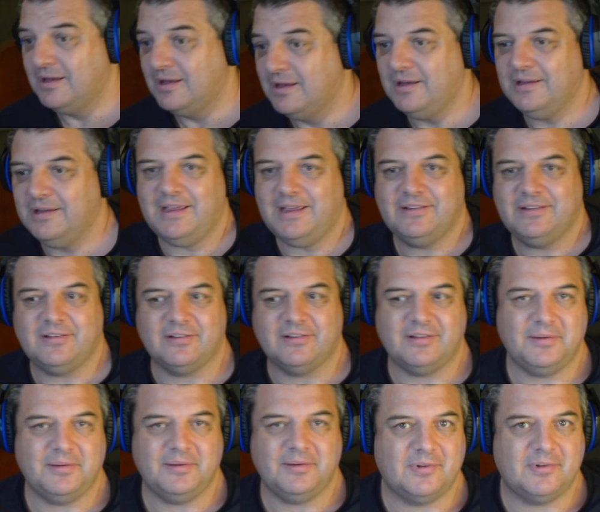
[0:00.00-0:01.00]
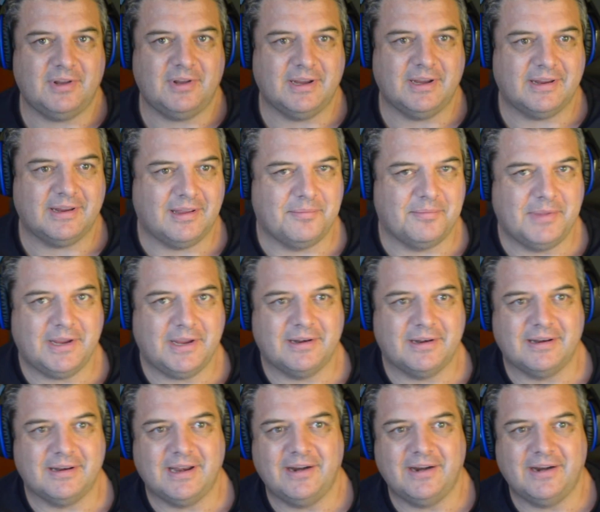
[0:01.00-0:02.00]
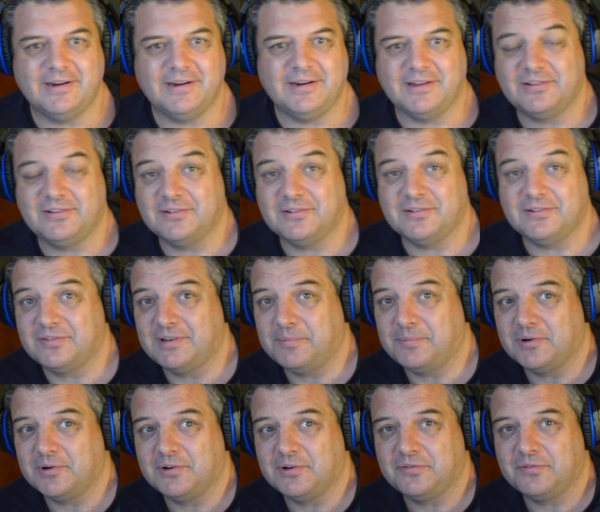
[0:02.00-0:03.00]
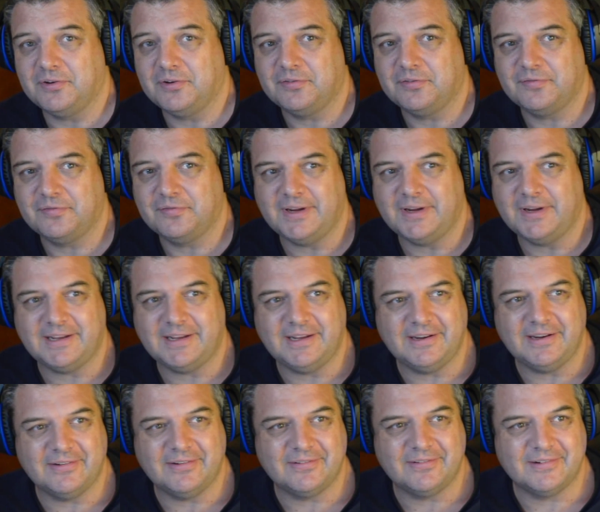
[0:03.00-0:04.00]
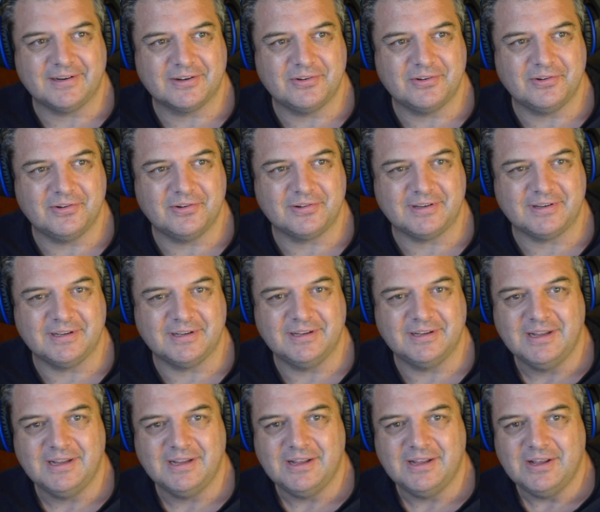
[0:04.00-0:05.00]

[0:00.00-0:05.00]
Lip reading: Okay, so it seems like Meghan and Harry are sort of stepping on a few feet here, causing